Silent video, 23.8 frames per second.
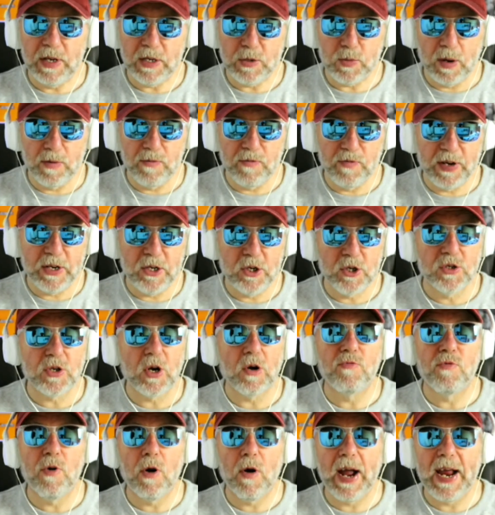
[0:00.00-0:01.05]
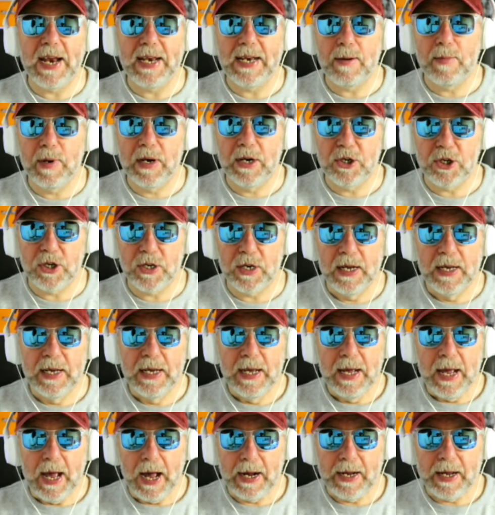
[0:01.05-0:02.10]
This one features Rye Demolition,
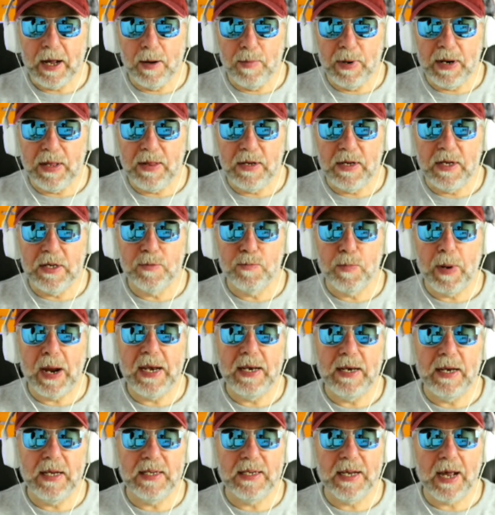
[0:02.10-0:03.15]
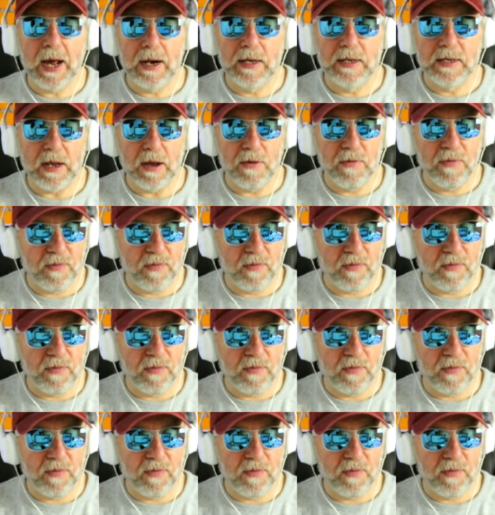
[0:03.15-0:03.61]
a company that has pinned its colours